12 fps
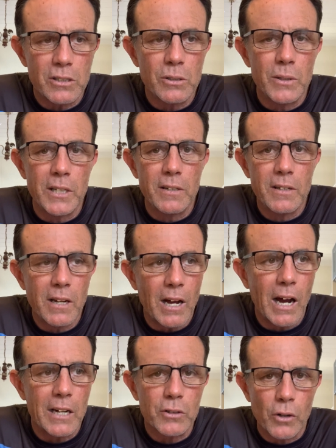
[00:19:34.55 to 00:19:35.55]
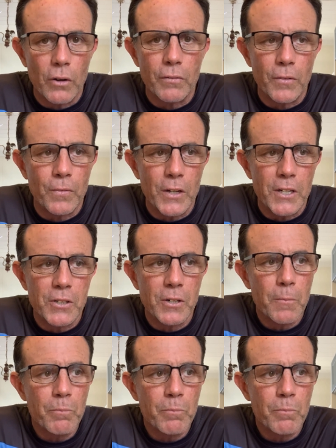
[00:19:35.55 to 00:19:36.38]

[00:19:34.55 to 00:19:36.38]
to it, are trophy fish.